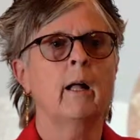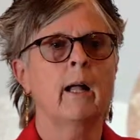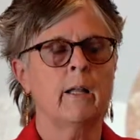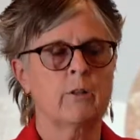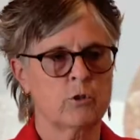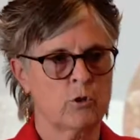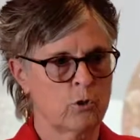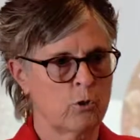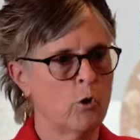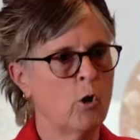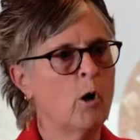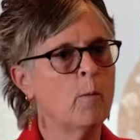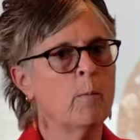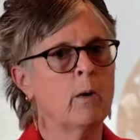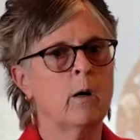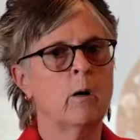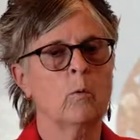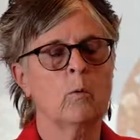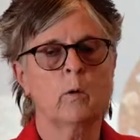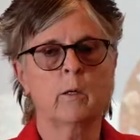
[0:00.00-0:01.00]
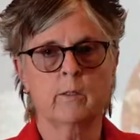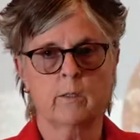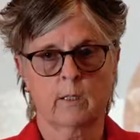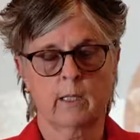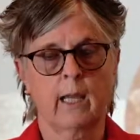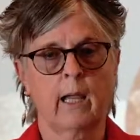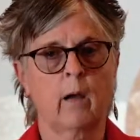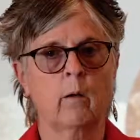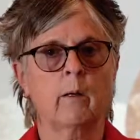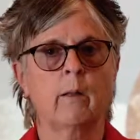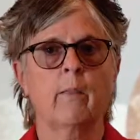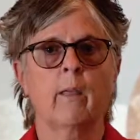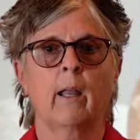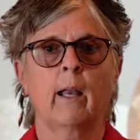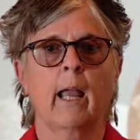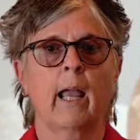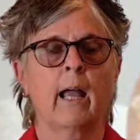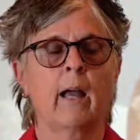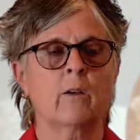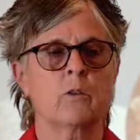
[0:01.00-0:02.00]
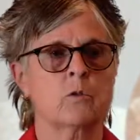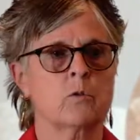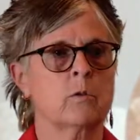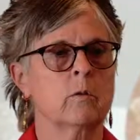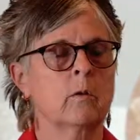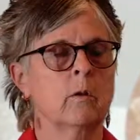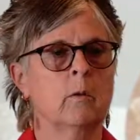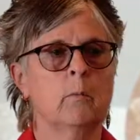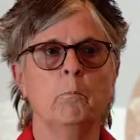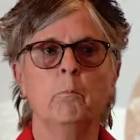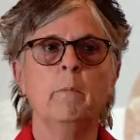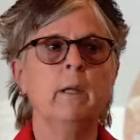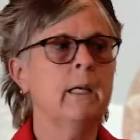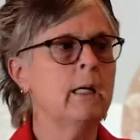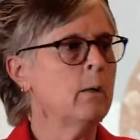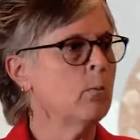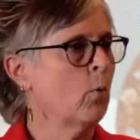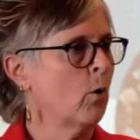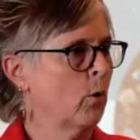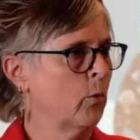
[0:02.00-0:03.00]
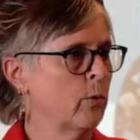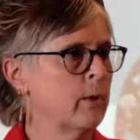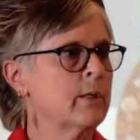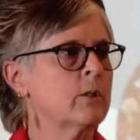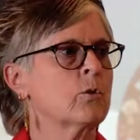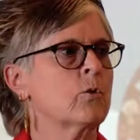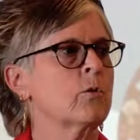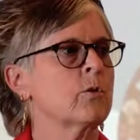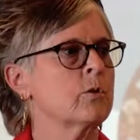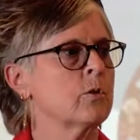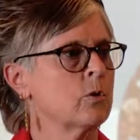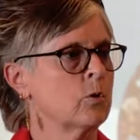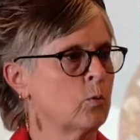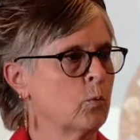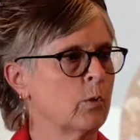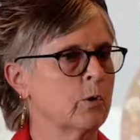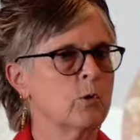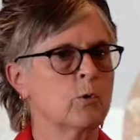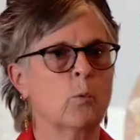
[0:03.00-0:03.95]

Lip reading: and Sonoma is a county that has many more resources